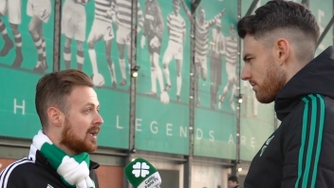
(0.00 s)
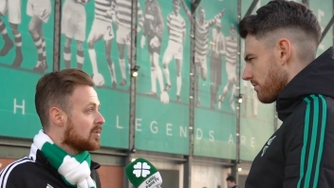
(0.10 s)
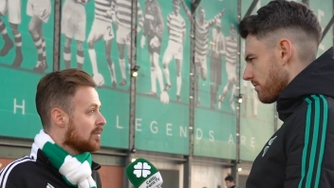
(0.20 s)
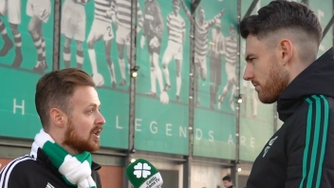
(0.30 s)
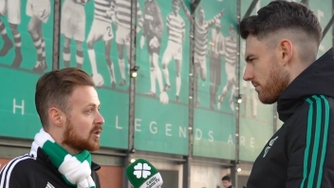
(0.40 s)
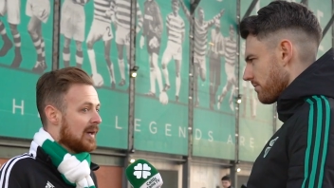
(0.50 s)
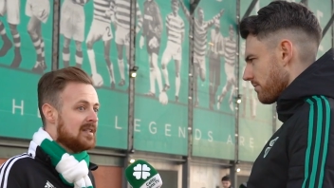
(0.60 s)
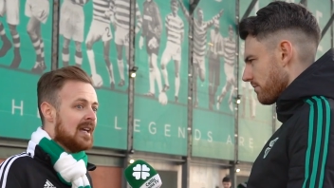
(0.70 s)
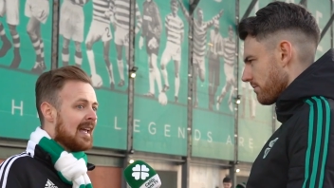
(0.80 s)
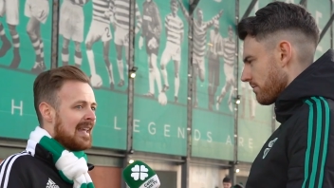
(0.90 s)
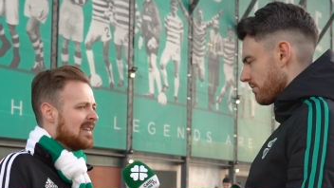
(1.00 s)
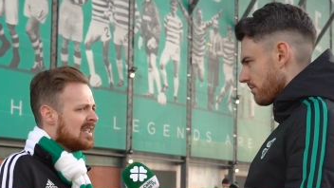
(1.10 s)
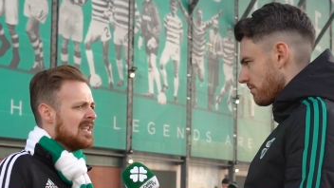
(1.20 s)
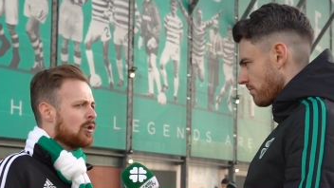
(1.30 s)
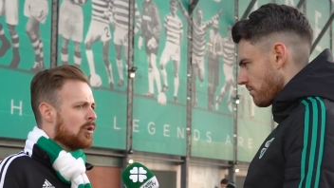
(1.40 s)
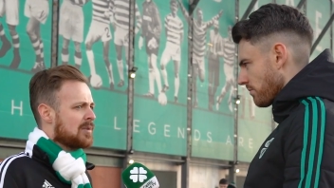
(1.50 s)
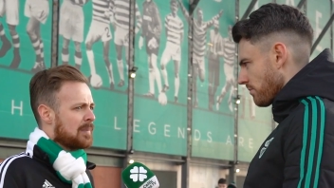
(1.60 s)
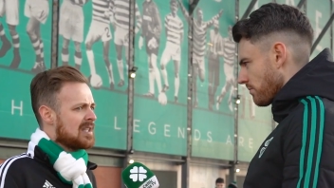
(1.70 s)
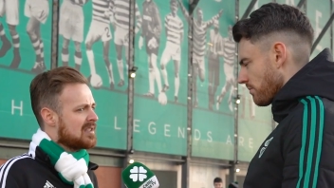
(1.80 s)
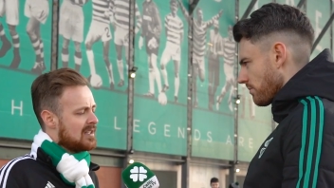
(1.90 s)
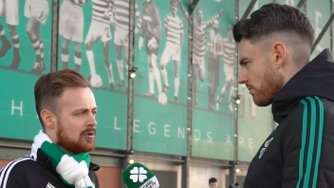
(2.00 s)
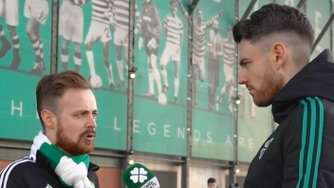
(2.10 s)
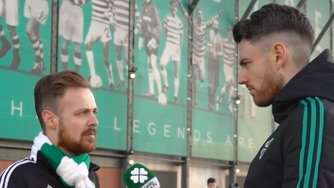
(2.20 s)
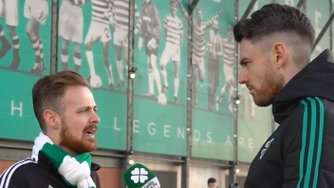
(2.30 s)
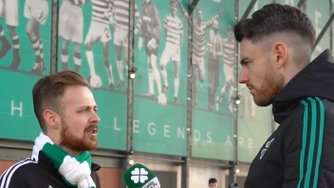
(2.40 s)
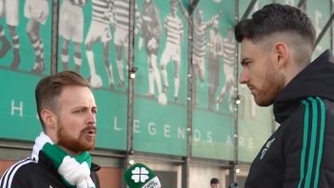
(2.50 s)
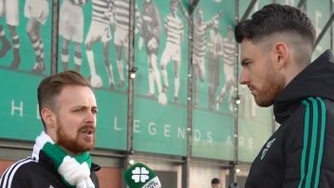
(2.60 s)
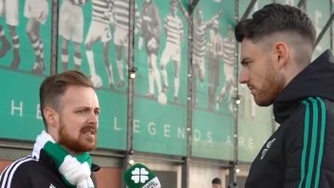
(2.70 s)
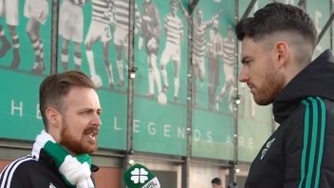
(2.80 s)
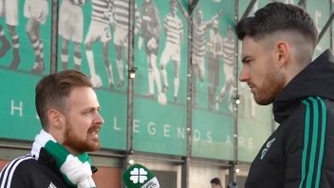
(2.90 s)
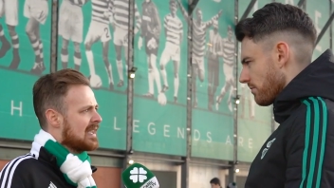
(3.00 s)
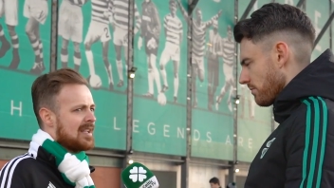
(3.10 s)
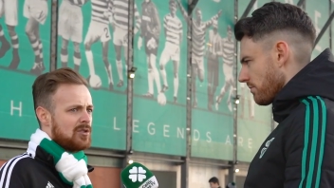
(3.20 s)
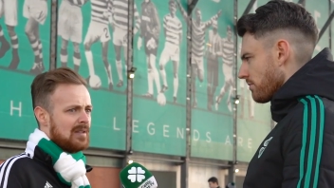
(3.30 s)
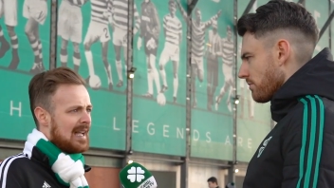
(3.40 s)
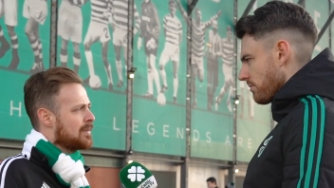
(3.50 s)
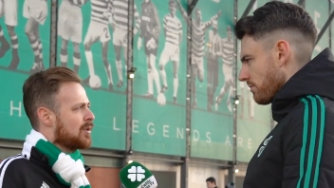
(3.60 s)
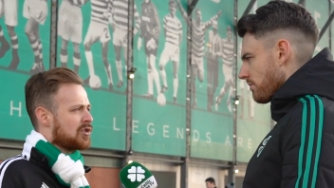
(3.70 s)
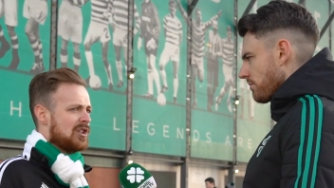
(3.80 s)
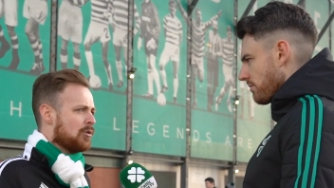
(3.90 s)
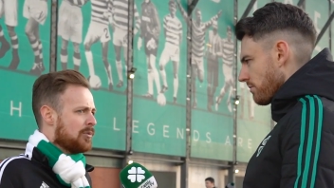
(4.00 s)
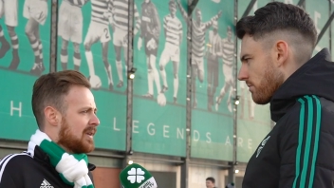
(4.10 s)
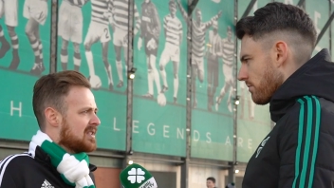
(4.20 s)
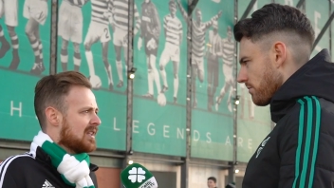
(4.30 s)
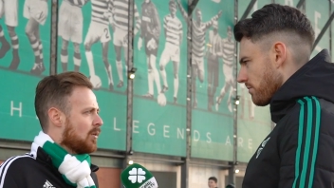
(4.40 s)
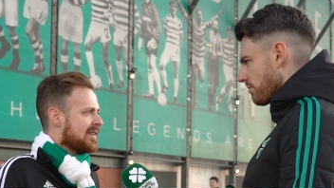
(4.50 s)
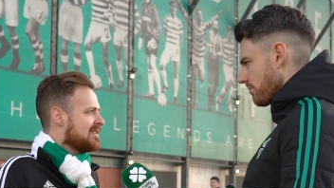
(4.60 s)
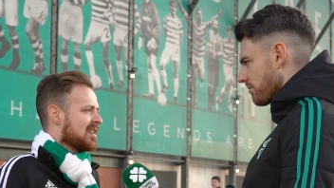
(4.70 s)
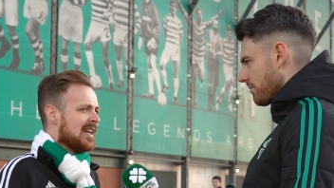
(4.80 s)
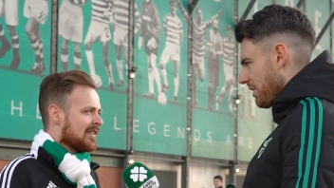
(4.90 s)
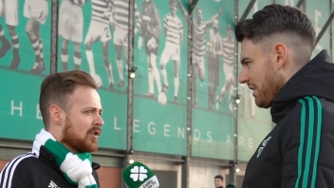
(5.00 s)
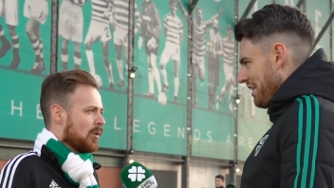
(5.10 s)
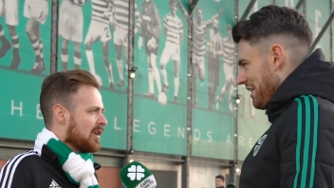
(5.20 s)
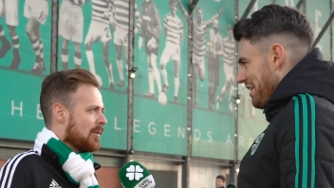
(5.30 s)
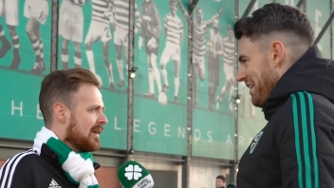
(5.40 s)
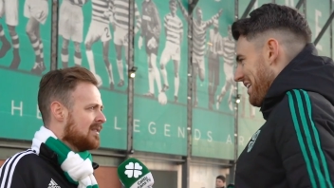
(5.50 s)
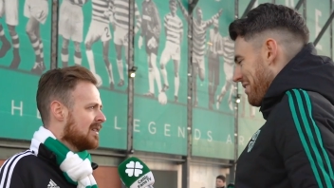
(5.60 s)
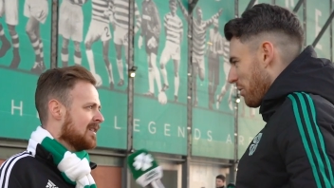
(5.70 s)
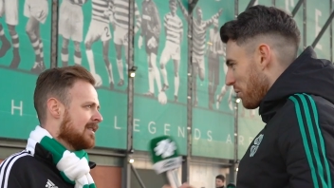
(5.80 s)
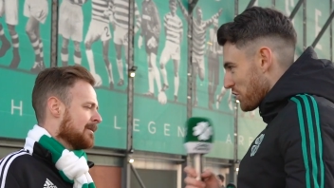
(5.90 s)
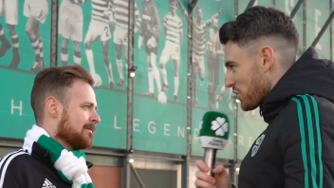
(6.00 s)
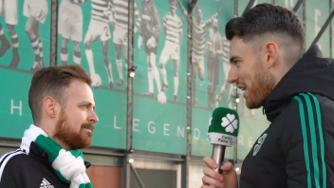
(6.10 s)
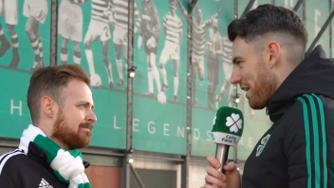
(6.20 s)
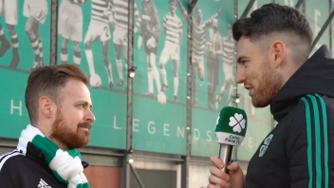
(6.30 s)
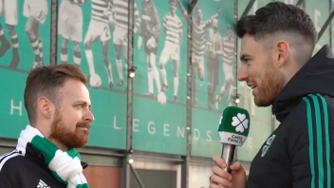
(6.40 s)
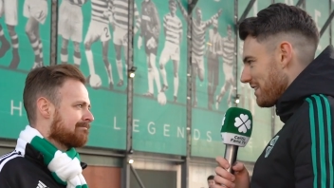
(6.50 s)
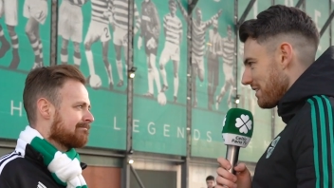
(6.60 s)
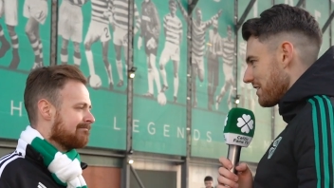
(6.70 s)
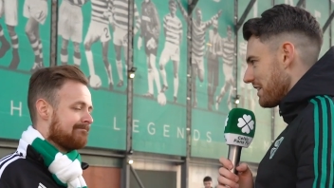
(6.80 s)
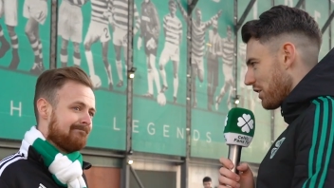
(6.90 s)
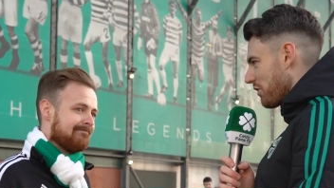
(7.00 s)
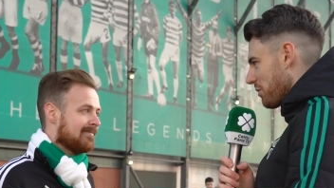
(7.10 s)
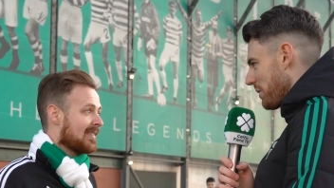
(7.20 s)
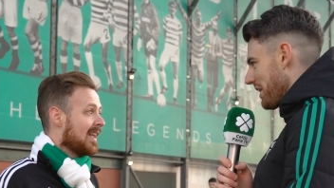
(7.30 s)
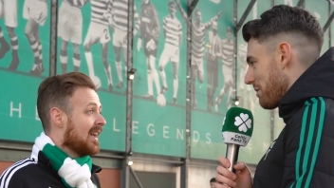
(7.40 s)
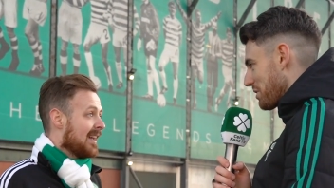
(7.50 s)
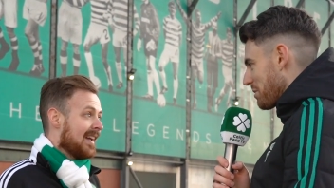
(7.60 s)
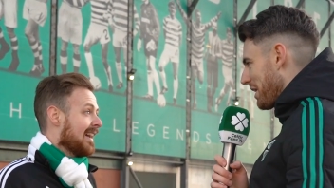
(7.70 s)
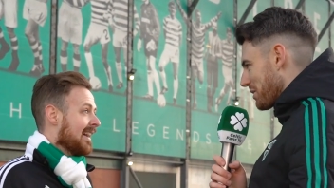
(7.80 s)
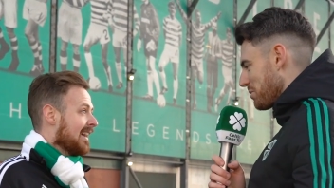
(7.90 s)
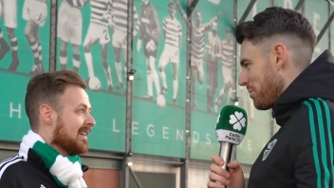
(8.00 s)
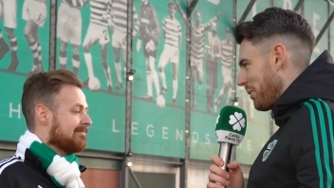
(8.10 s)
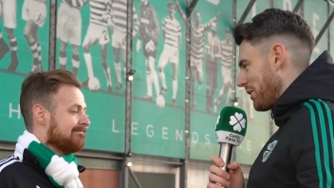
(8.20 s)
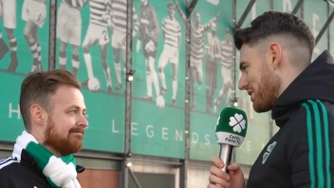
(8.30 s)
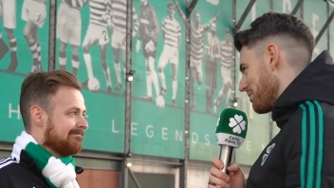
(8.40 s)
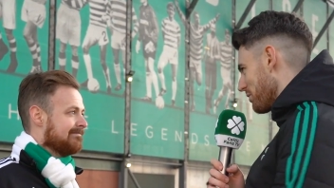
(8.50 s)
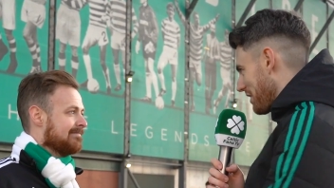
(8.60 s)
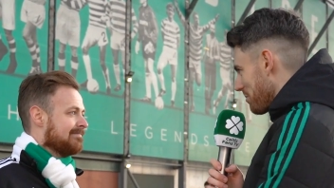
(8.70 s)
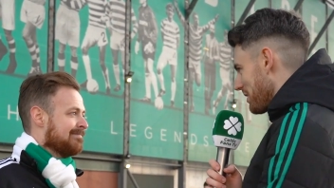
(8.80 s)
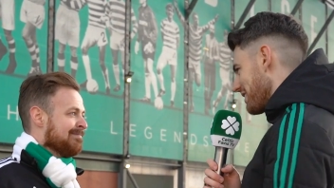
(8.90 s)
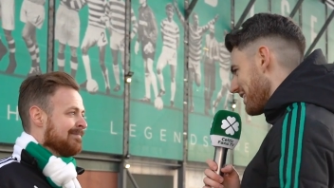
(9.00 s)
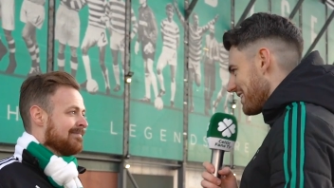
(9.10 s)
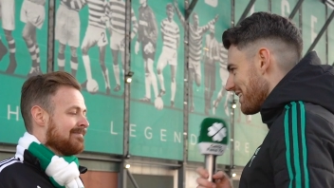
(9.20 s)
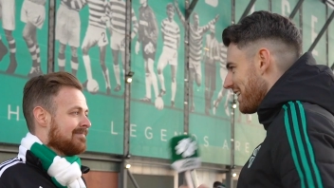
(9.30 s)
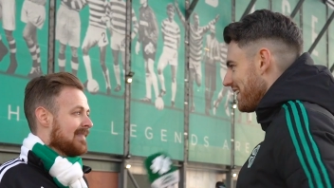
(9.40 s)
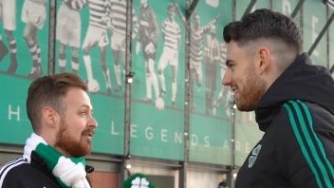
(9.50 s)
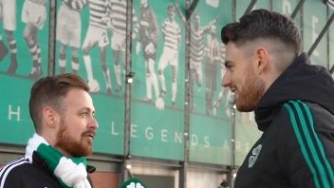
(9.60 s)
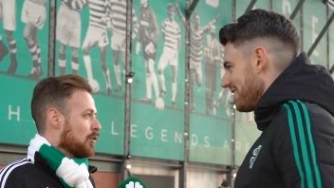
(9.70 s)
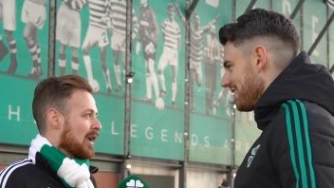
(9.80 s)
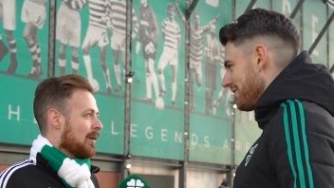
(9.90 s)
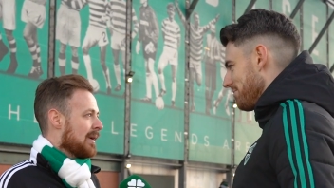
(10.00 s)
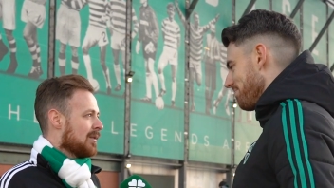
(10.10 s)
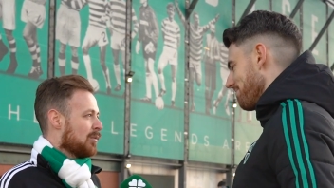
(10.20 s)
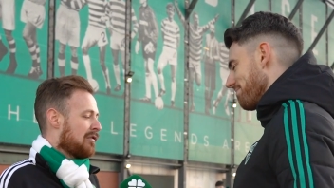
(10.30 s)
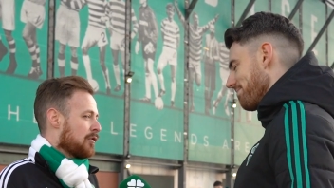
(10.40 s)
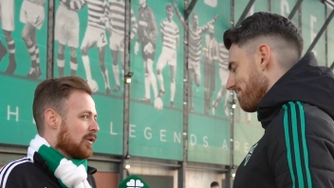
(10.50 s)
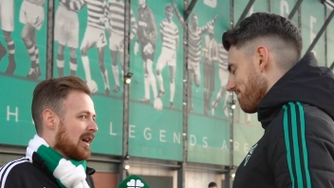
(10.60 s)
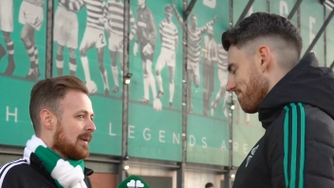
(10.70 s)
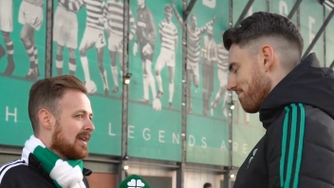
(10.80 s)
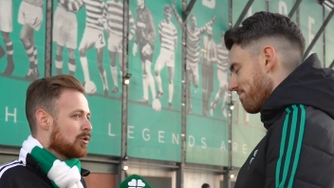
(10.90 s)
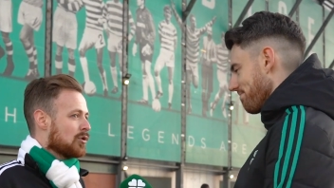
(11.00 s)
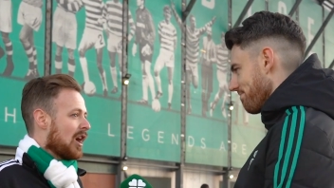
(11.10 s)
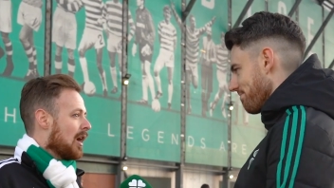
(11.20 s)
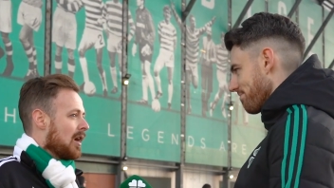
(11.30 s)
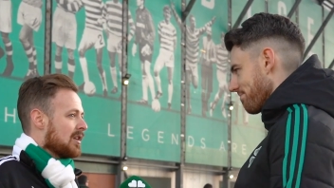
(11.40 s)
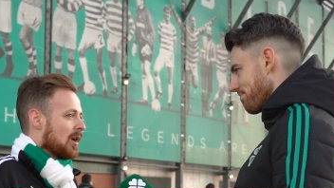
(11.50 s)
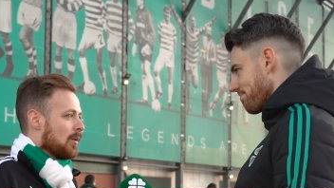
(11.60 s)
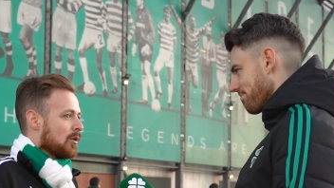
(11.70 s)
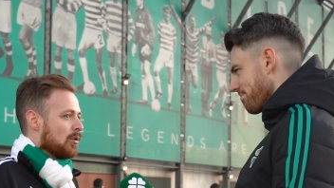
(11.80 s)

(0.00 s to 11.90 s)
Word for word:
Speaker 1: games you must win. And then you need to go to places like the Tony Macaroni, Tynecastle, Ibrox. You need to go to places and get wins if you want to win. We've
Speaker 2: just navigated three tough away games, get maximum points, and we've came here today and done that.
Speaker 1: And thrown it away. We've thrown it away, so it's our, it's our